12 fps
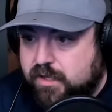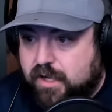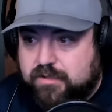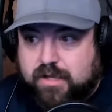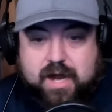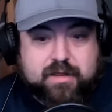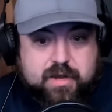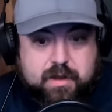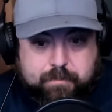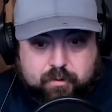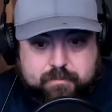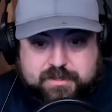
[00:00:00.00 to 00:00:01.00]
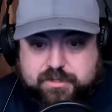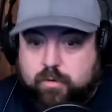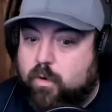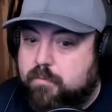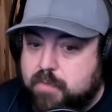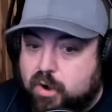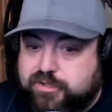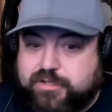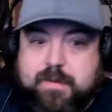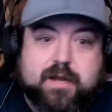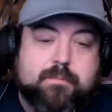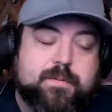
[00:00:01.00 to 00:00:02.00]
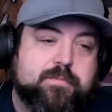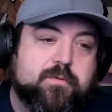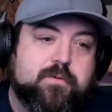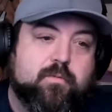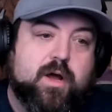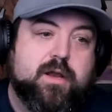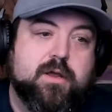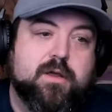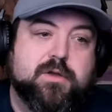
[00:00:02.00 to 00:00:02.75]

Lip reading: A lot of the appointments are what most MAGA people would want.